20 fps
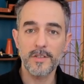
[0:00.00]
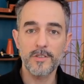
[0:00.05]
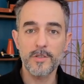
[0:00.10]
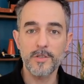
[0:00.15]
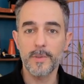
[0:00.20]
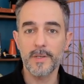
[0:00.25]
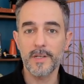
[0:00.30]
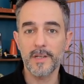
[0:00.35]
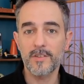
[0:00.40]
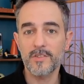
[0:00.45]

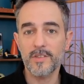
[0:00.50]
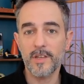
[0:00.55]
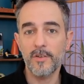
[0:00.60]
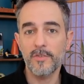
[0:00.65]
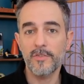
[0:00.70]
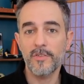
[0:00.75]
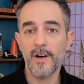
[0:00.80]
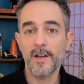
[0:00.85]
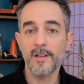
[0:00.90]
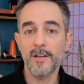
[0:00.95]
to an
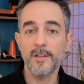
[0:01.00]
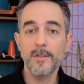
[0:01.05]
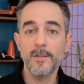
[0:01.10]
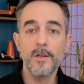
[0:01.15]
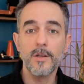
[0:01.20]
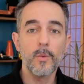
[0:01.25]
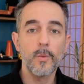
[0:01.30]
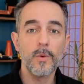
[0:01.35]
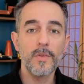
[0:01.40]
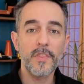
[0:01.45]
Excel file
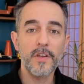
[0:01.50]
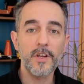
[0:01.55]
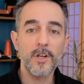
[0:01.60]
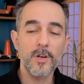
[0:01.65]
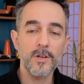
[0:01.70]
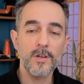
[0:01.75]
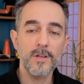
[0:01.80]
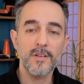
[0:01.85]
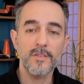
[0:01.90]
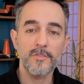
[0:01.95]
with the
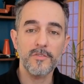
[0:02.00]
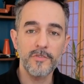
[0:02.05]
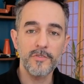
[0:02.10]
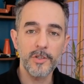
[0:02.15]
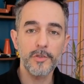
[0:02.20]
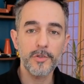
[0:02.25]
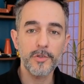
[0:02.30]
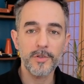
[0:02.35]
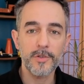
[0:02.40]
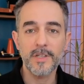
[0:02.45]
current
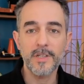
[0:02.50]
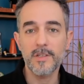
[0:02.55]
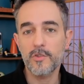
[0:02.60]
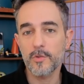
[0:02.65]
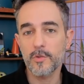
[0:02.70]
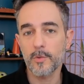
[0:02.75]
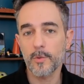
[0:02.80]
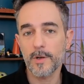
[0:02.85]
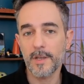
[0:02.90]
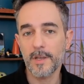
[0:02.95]
filtering,
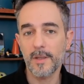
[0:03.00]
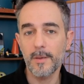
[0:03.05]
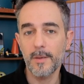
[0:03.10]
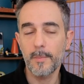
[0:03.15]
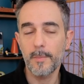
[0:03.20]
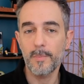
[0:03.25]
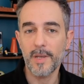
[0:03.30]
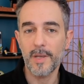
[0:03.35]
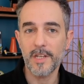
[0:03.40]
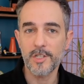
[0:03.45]
sorting,
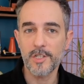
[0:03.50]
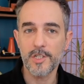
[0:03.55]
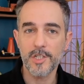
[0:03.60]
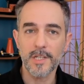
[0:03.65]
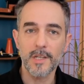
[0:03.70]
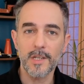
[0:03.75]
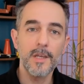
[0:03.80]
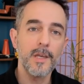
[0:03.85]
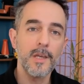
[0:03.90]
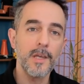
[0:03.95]

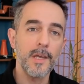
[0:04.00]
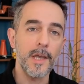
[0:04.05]
paging,